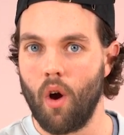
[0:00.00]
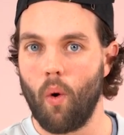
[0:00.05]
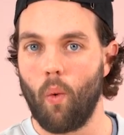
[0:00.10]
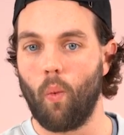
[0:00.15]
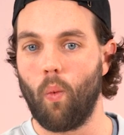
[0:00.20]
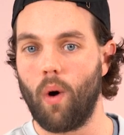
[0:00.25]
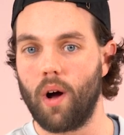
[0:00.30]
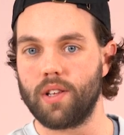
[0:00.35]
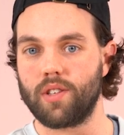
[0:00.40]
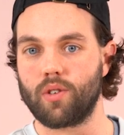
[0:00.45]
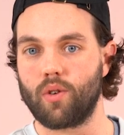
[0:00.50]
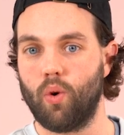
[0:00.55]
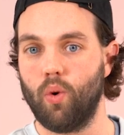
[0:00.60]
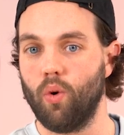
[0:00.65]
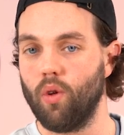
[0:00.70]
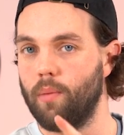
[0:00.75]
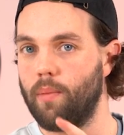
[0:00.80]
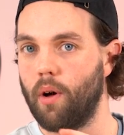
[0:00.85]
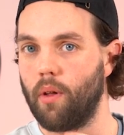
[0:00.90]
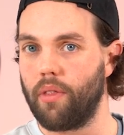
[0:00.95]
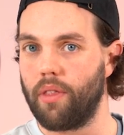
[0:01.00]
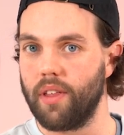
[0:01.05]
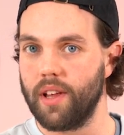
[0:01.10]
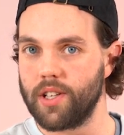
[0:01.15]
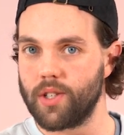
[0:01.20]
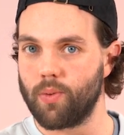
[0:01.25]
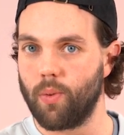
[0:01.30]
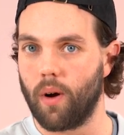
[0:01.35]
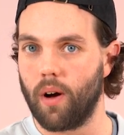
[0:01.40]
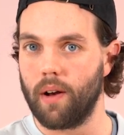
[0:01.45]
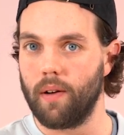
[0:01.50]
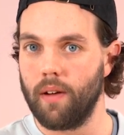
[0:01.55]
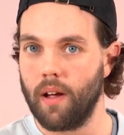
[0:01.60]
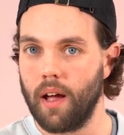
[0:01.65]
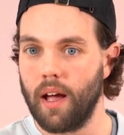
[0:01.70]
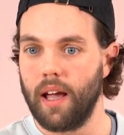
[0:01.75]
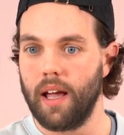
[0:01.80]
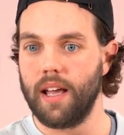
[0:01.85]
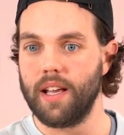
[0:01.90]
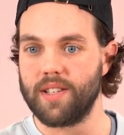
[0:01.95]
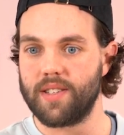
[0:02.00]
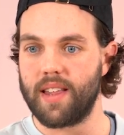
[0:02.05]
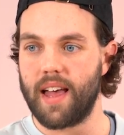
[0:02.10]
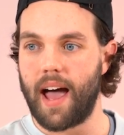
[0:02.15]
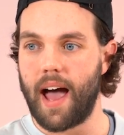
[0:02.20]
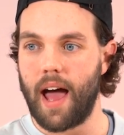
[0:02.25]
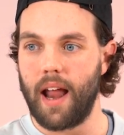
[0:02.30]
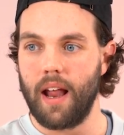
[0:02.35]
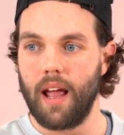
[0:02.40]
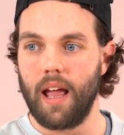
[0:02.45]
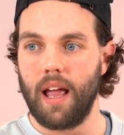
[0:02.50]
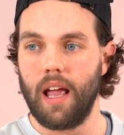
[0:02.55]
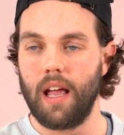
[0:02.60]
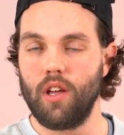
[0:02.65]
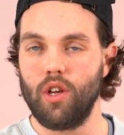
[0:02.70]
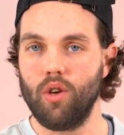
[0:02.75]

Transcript: What's cool about this one is that